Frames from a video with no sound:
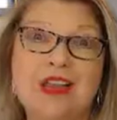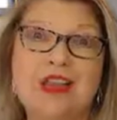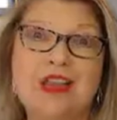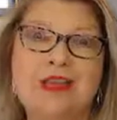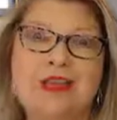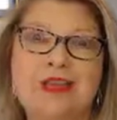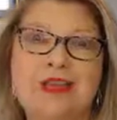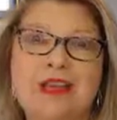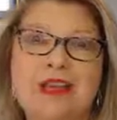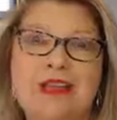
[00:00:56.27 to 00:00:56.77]

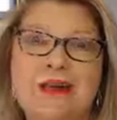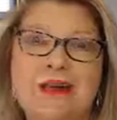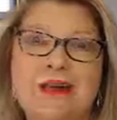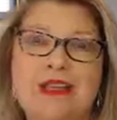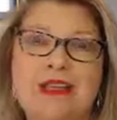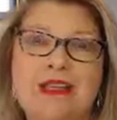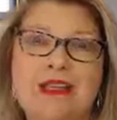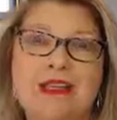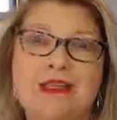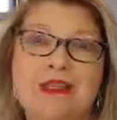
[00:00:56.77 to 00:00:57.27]
your
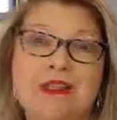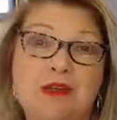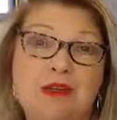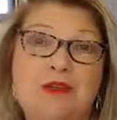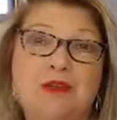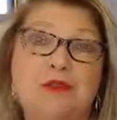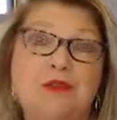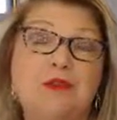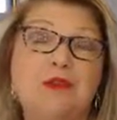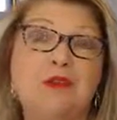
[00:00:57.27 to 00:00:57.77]
diabetes.
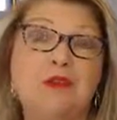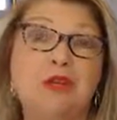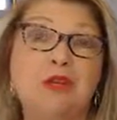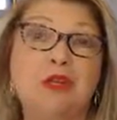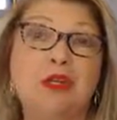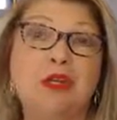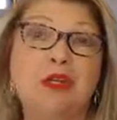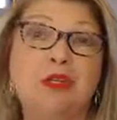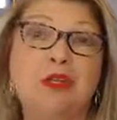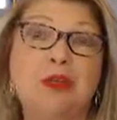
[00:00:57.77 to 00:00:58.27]
Those
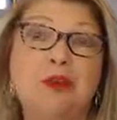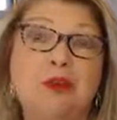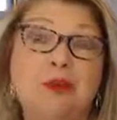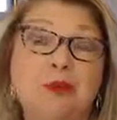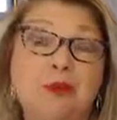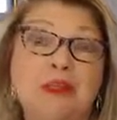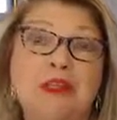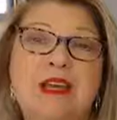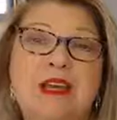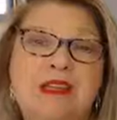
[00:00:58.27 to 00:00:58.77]
for
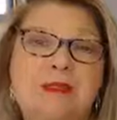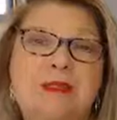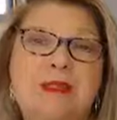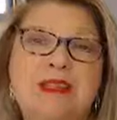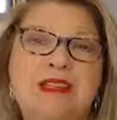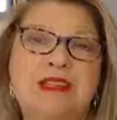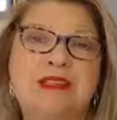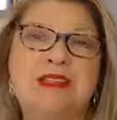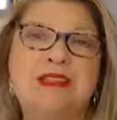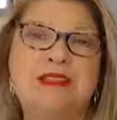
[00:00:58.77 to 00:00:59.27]

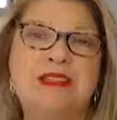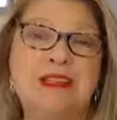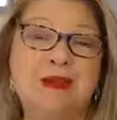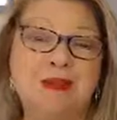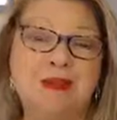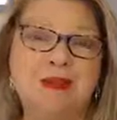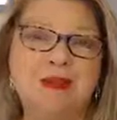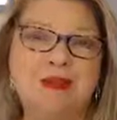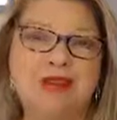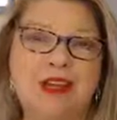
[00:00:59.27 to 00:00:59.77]
prediabetes and
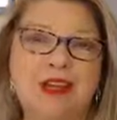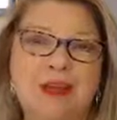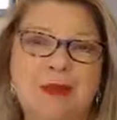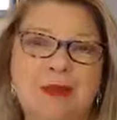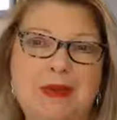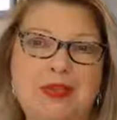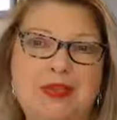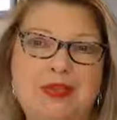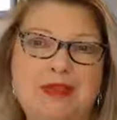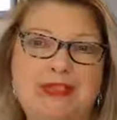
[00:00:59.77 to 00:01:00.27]
type 2
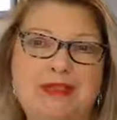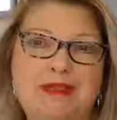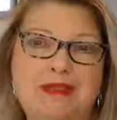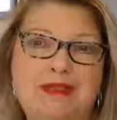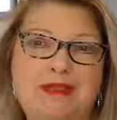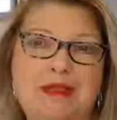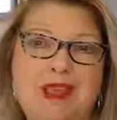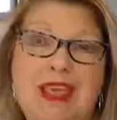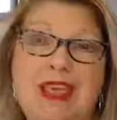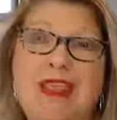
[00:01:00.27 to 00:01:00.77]
diabetes.
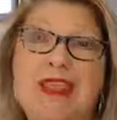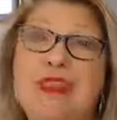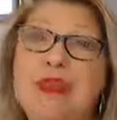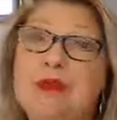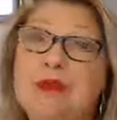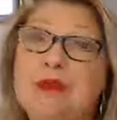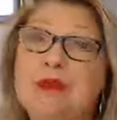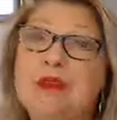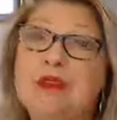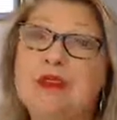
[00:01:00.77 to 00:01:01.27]
And
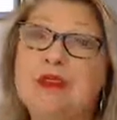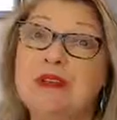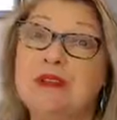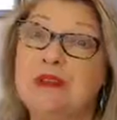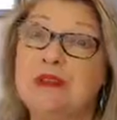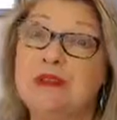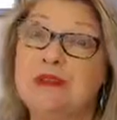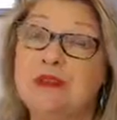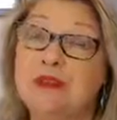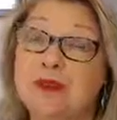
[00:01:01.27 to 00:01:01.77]
those
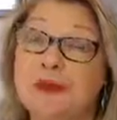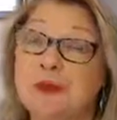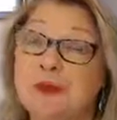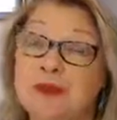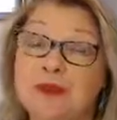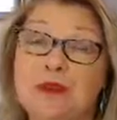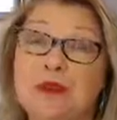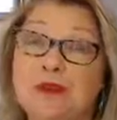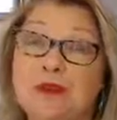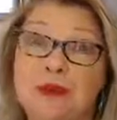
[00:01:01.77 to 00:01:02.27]
for
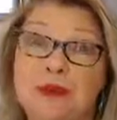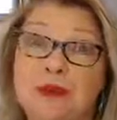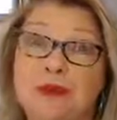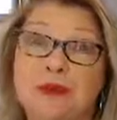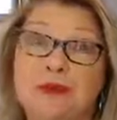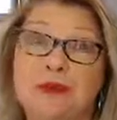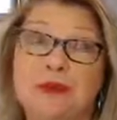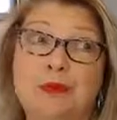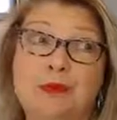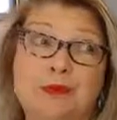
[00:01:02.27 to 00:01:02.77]

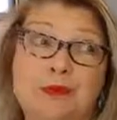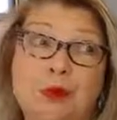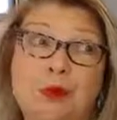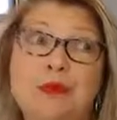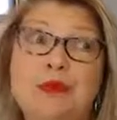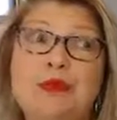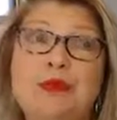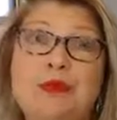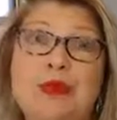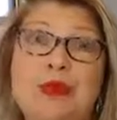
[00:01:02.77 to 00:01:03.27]

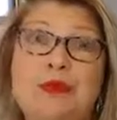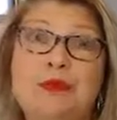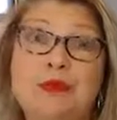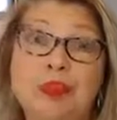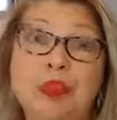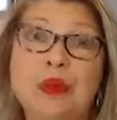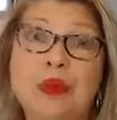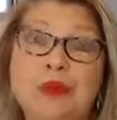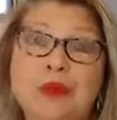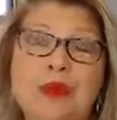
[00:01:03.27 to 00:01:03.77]
those of
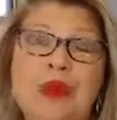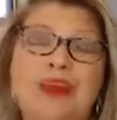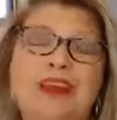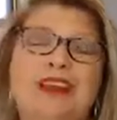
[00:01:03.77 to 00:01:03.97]
you